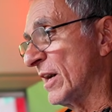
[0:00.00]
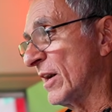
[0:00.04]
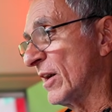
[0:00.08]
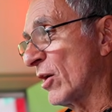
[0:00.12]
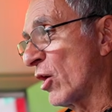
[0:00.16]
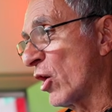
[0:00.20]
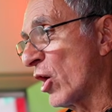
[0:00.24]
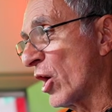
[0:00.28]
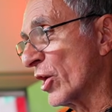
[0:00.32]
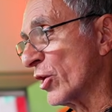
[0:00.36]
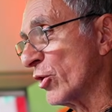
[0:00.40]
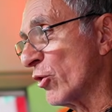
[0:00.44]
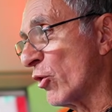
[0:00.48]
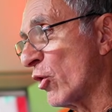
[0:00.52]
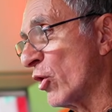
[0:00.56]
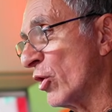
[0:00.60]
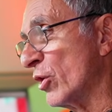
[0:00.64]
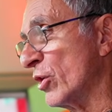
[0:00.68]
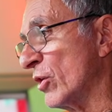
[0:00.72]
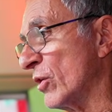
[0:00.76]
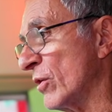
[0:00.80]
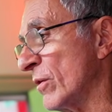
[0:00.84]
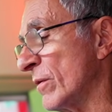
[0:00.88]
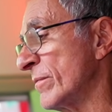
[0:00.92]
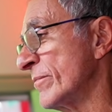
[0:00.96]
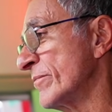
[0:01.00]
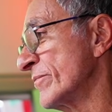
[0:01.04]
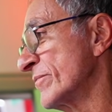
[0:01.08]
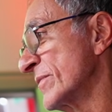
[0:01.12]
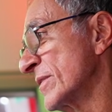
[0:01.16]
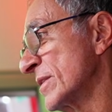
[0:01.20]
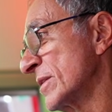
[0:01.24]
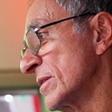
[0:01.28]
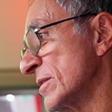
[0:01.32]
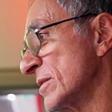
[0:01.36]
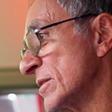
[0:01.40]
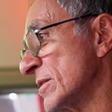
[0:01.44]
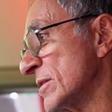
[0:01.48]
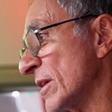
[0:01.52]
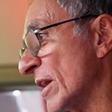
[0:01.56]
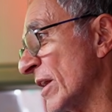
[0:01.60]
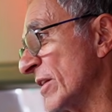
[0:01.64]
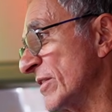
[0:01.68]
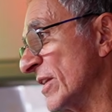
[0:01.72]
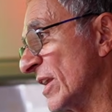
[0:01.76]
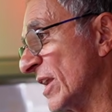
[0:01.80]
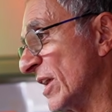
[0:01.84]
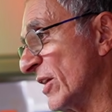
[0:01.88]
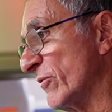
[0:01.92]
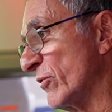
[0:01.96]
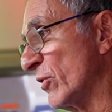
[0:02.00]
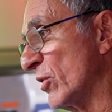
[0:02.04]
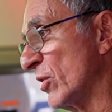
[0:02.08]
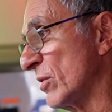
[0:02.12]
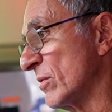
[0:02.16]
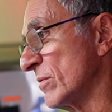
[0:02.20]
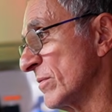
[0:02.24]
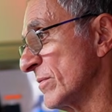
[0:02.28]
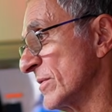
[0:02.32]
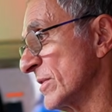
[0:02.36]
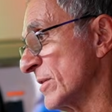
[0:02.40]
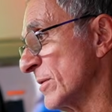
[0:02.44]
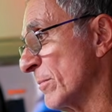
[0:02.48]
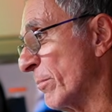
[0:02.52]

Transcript: hot oil, and the level